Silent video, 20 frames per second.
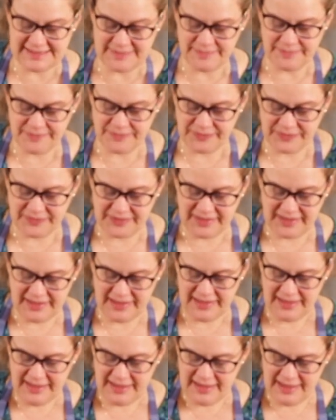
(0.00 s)
because
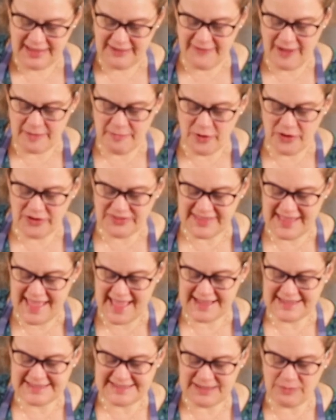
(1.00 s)
if you add the
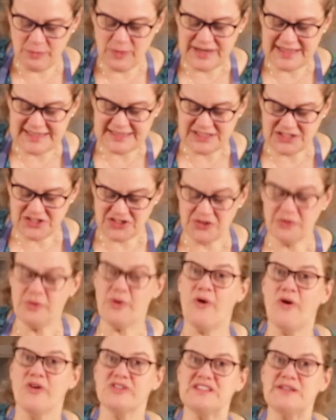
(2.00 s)
eggs and the mixture
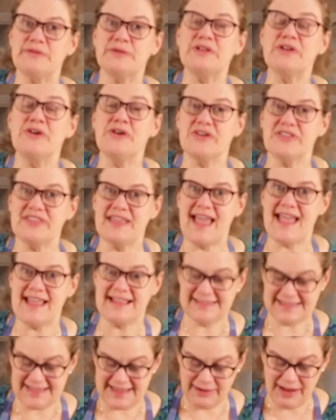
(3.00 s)
is too hot,
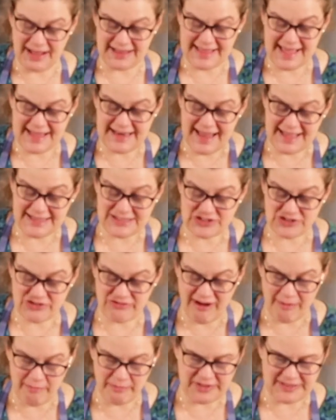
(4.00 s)
what happens
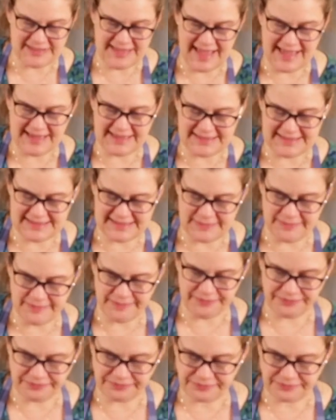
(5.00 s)
is the eggs will get